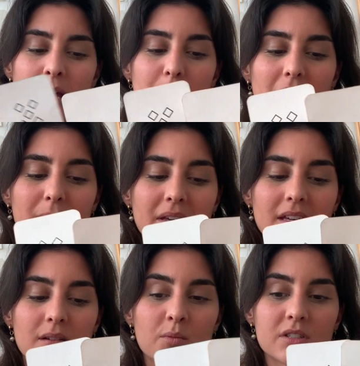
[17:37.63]

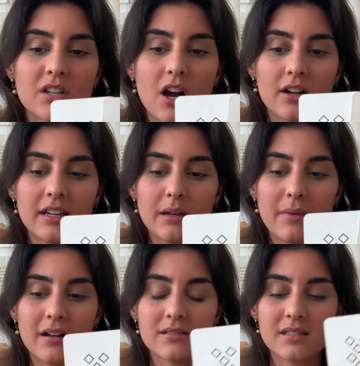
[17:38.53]
Maybe we're talking
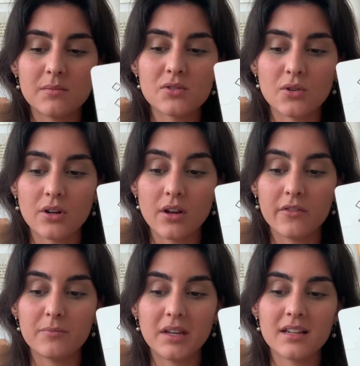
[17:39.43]
about some sort
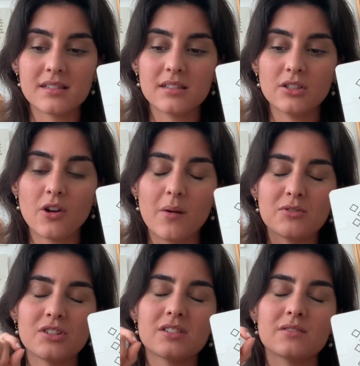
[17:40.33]
of, because, you know, I'm
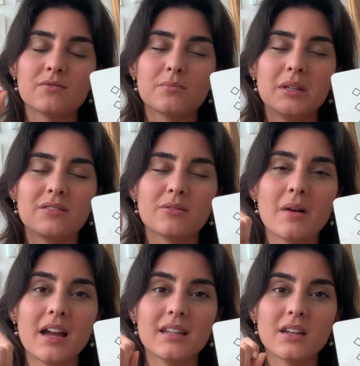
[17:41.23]
just being
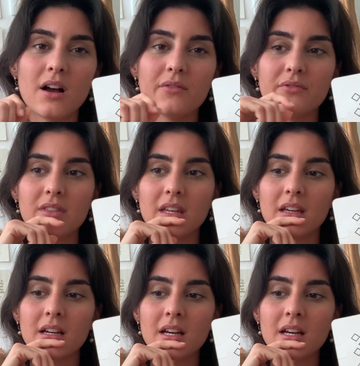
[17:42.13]
reminded of the